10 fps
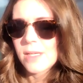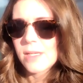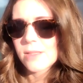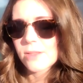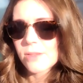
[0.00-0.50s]

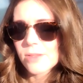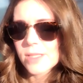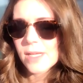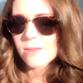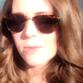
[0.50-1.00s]
It is
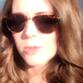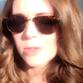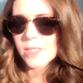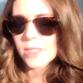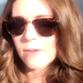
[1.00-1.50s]

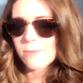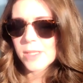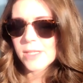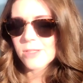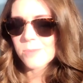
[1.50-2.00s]
understandable that you have
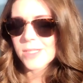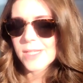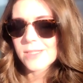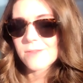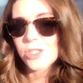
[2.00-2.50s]
placed a
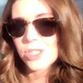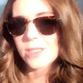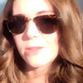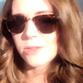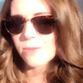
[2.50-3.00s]
protective
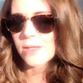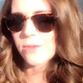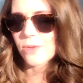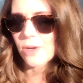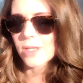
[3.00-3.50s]
shield around
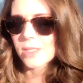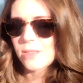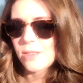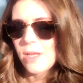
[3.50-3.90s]
your heart.